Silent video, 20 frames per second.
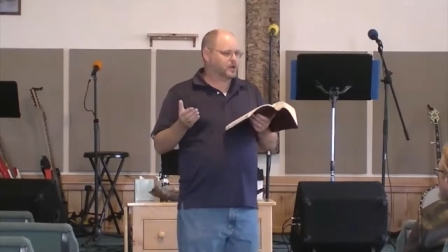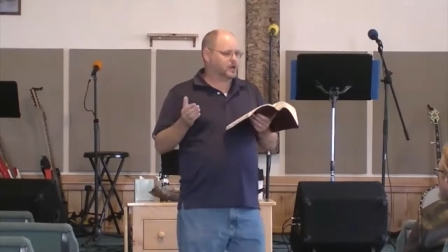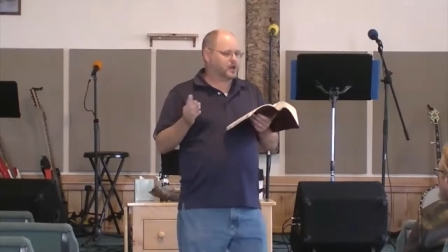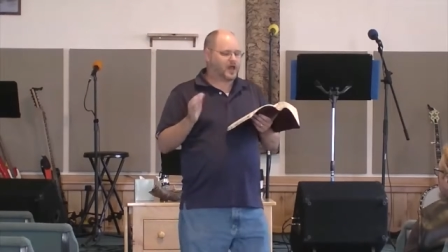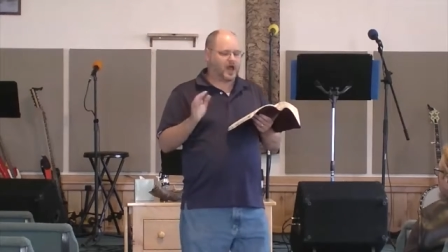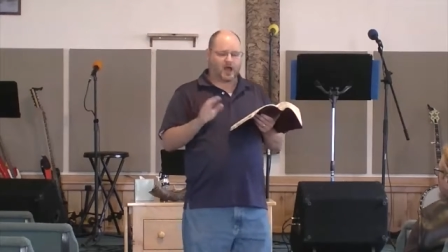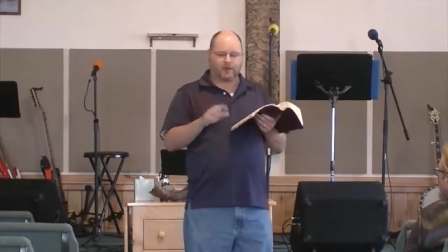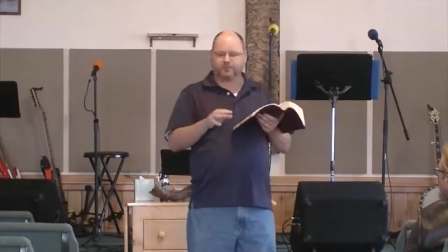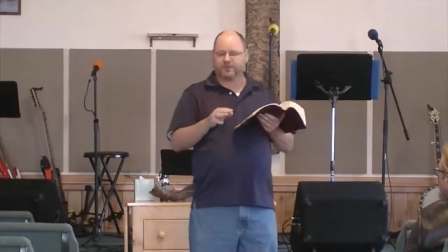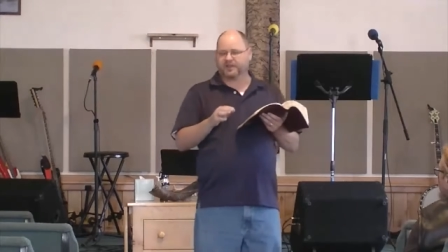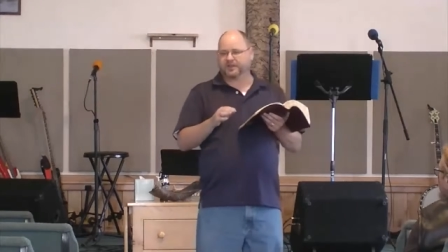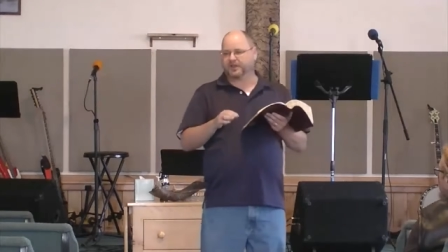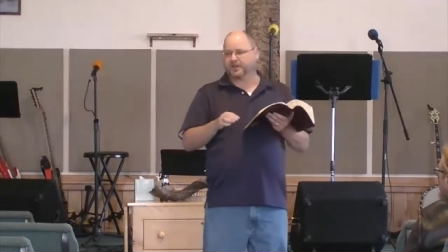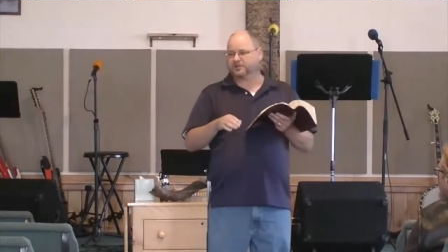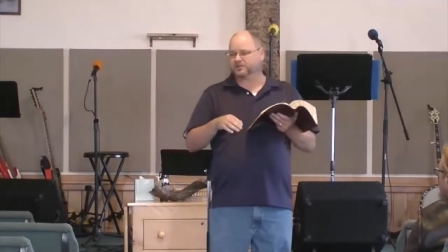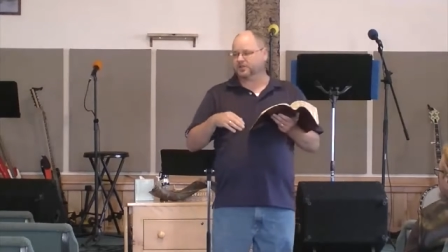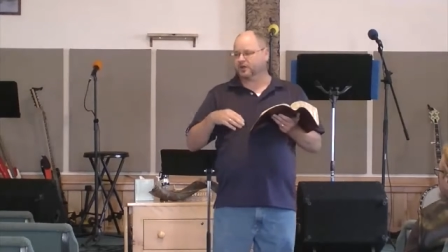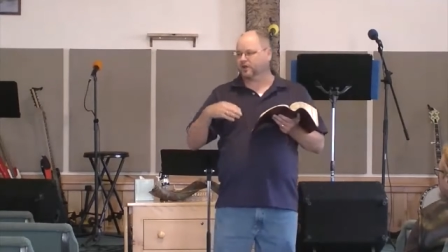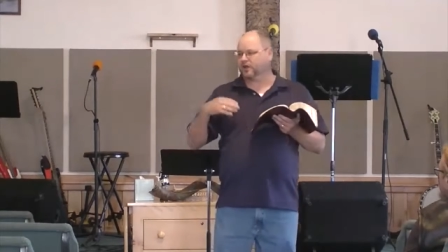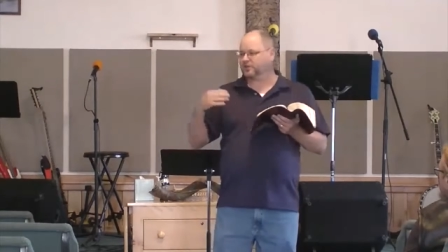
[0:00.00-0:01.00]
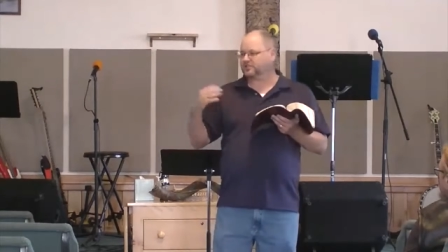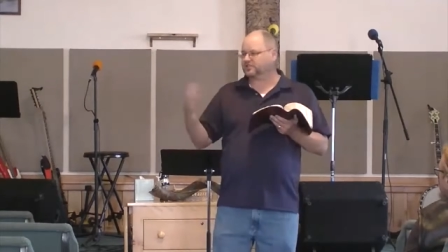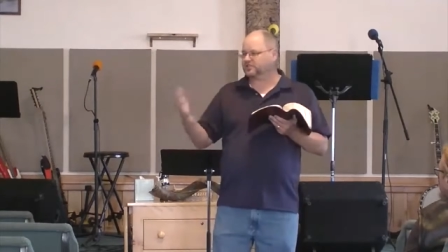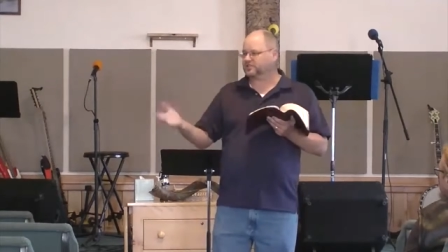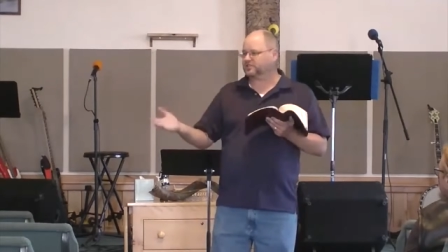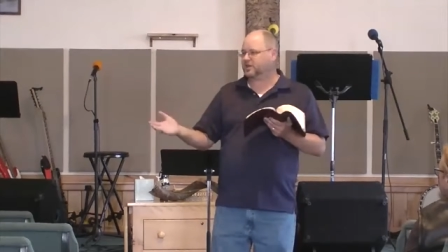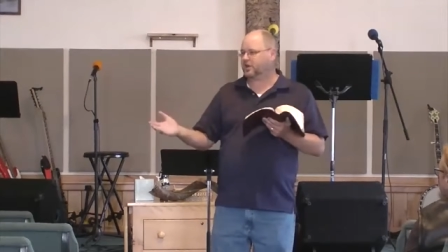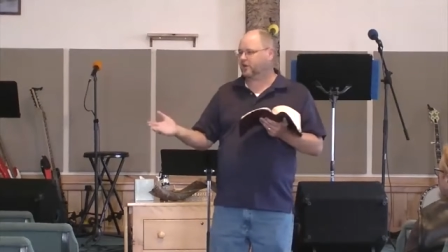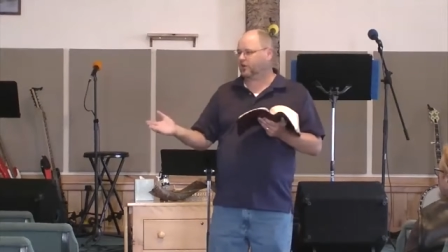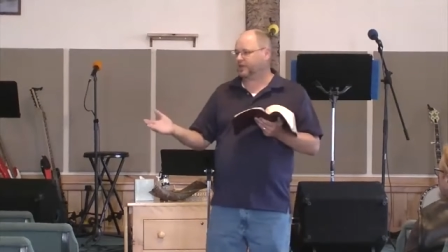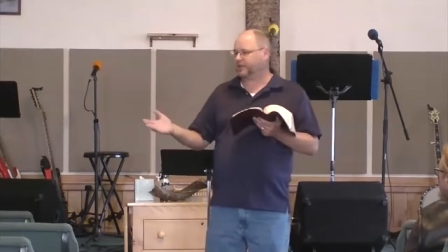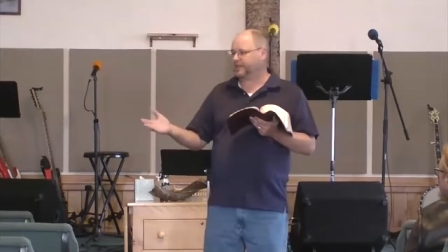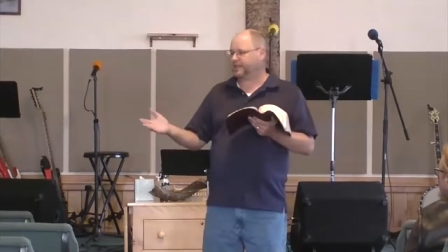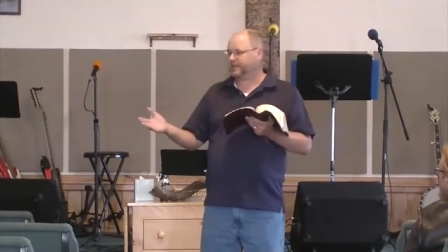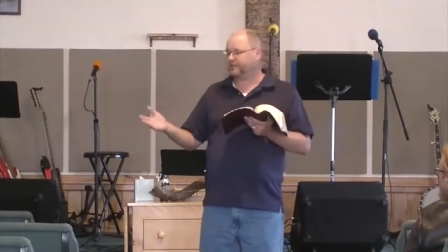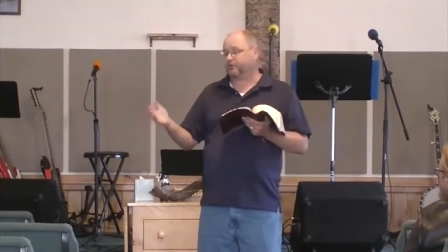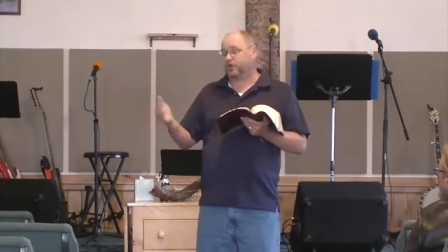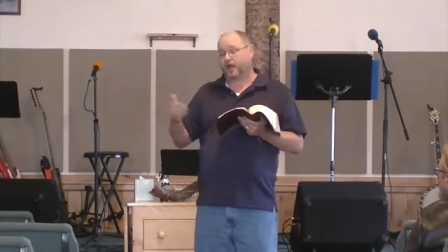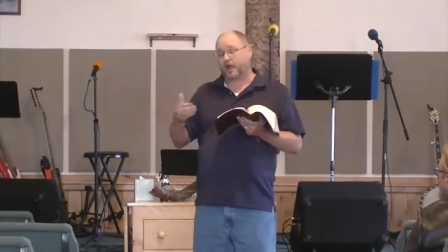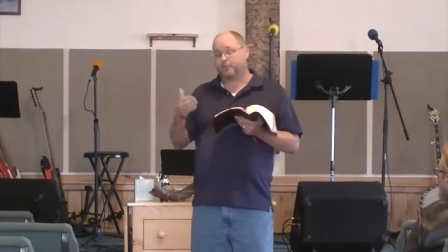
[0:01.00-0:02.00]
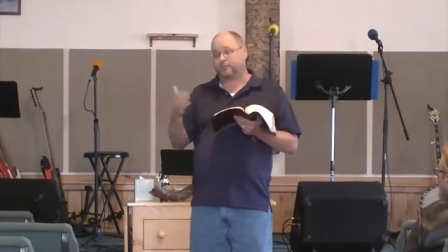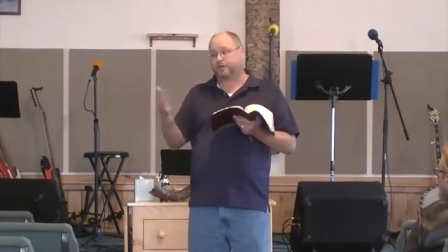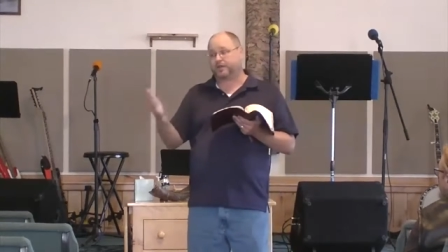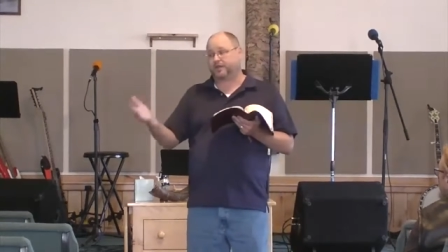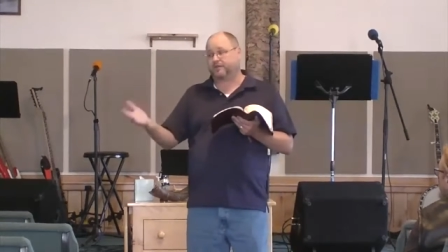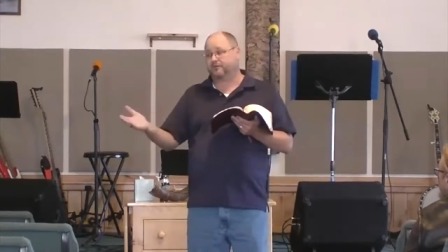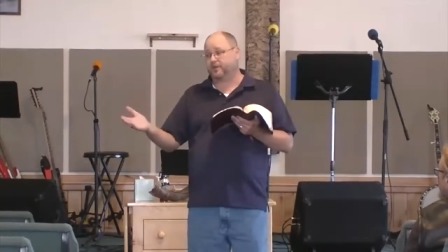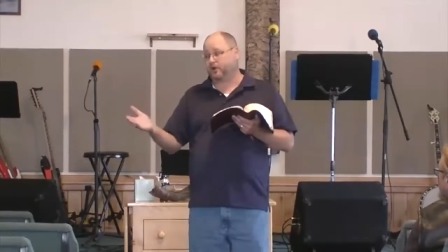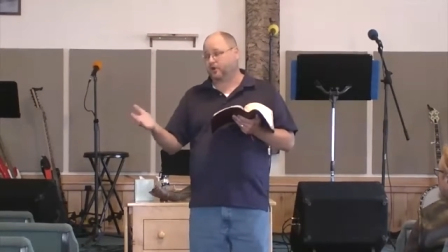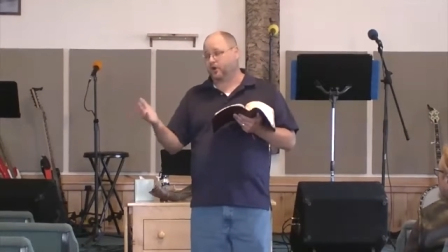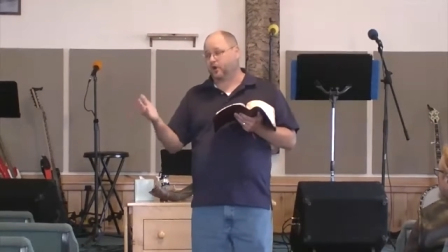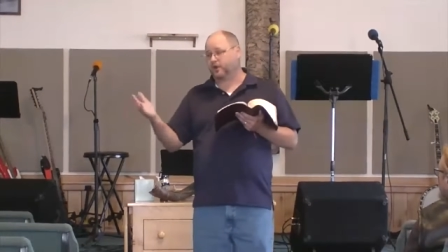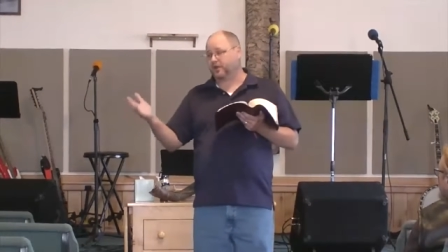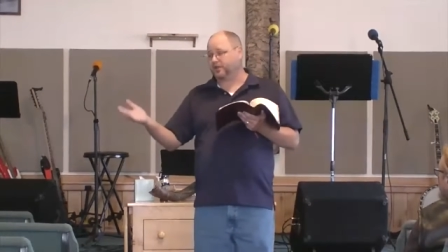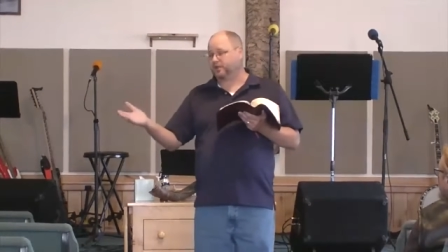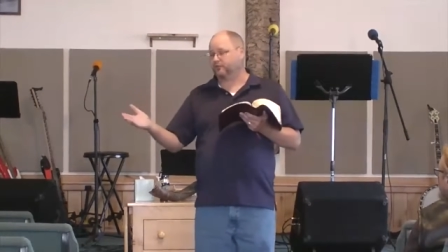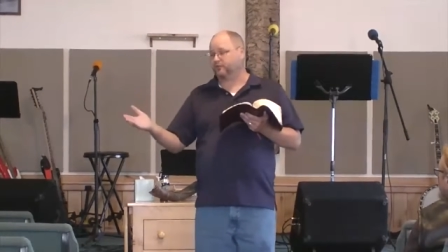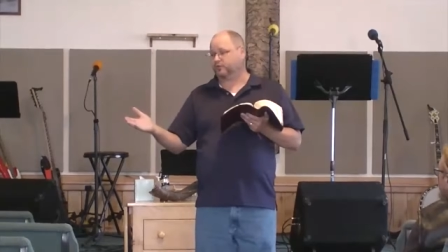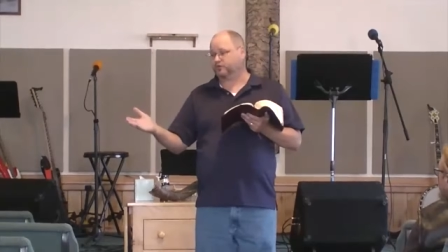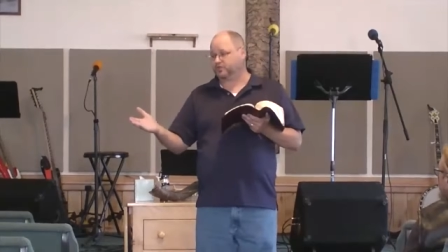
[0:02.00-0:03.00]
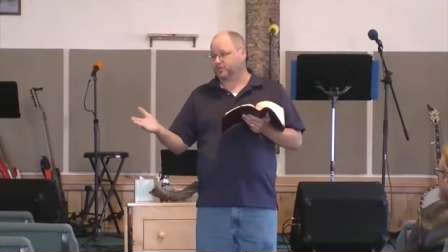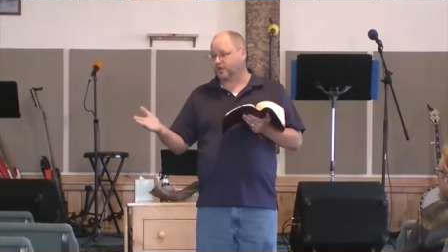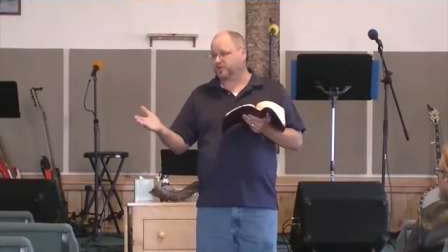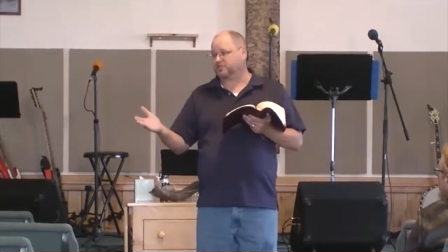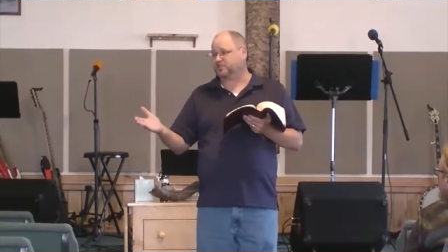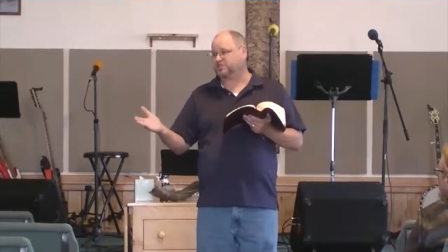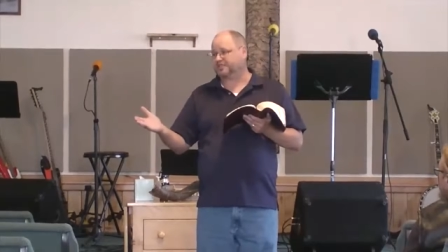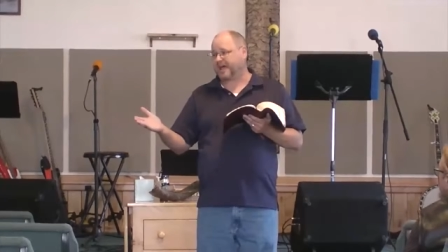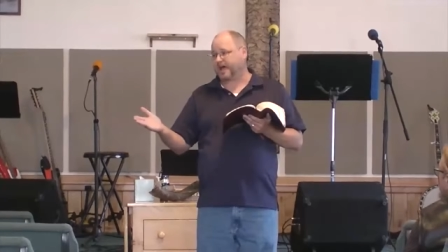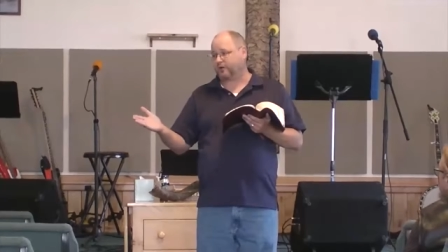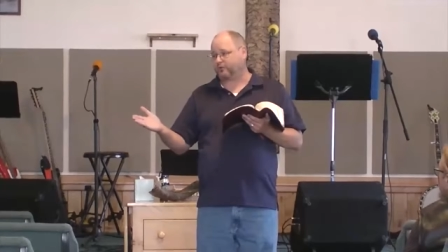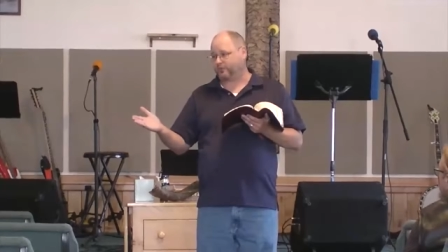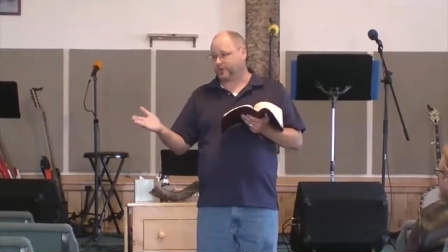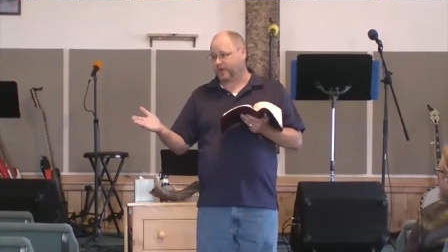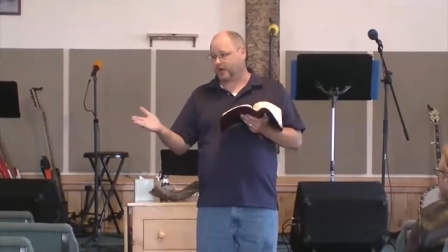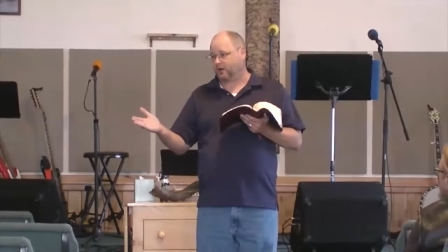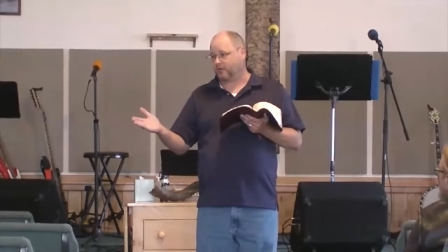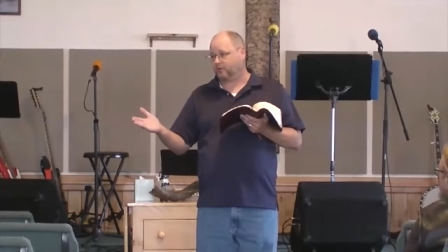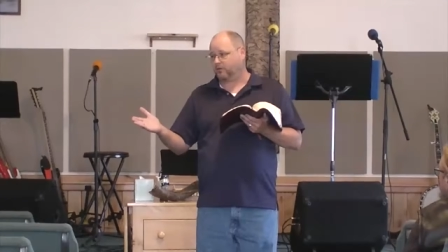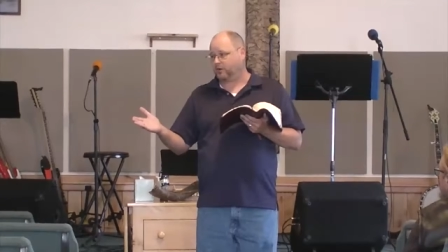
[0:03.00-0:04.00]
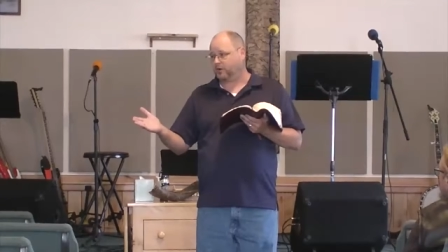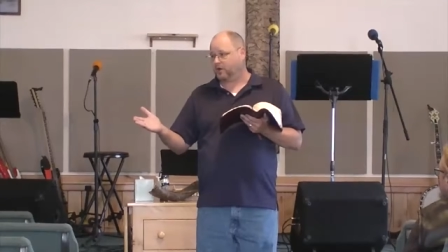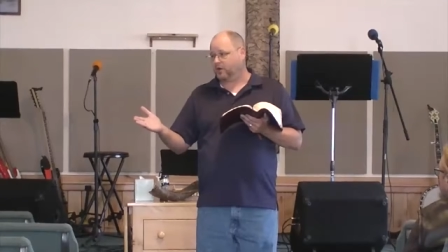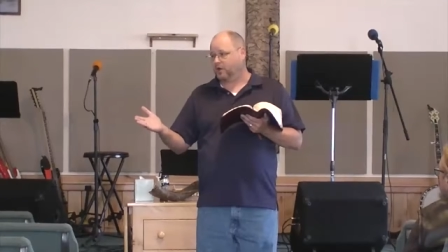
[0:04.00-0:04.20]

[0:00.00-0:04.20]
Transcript: Not because they're necessarily evil. I believe there are evil judges out there.